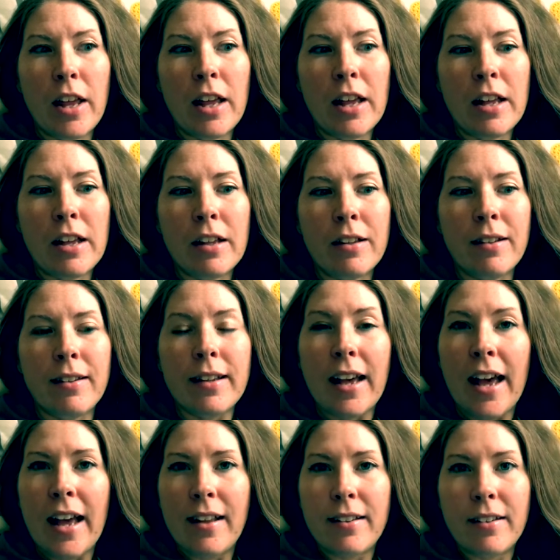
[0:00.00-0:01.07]
is
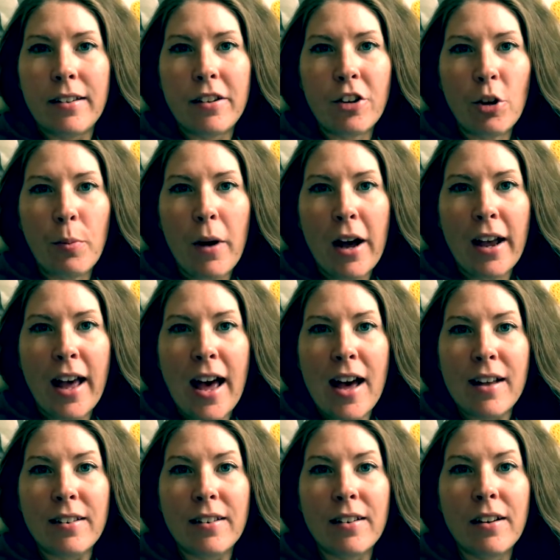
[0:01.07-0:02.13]
Hey Sister
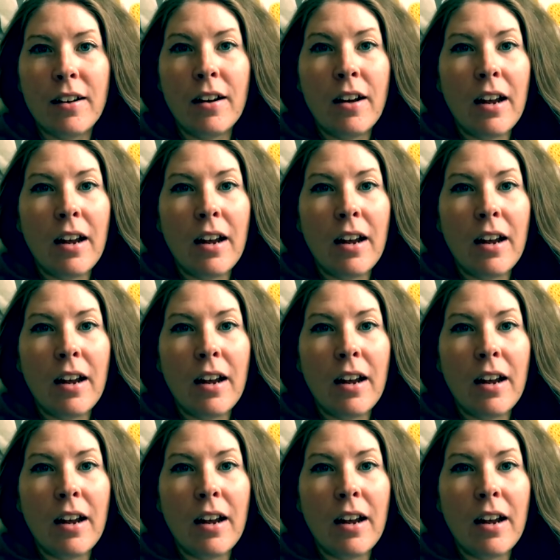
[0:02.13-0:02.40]
podcast,